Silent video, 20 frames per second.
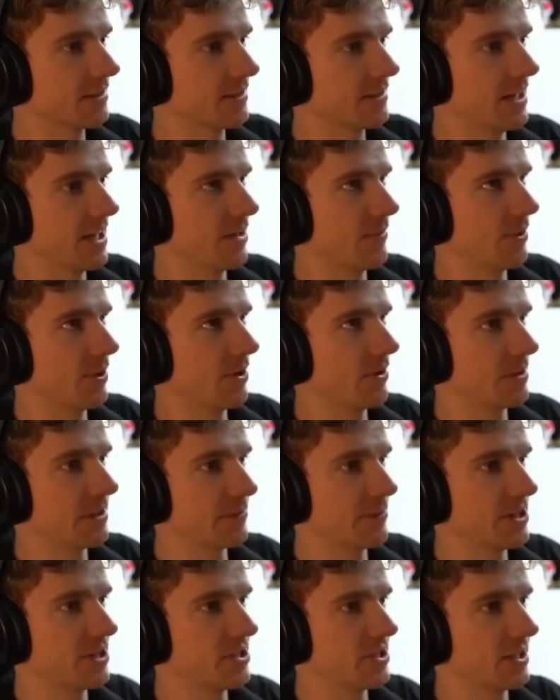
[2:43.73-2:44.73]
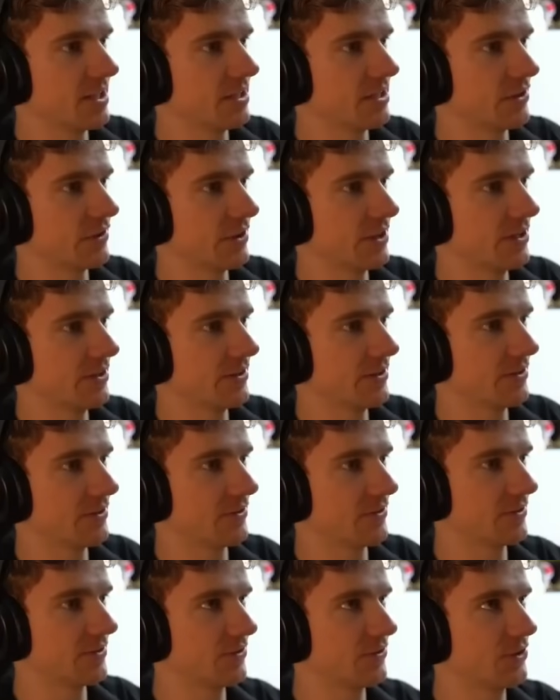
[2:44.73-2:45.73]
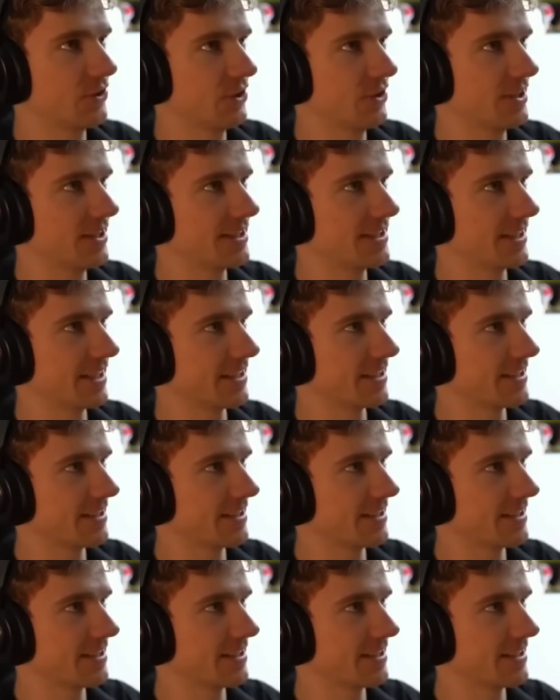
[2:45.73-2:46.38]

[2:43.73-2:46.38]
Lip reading: And we're already reaching 336.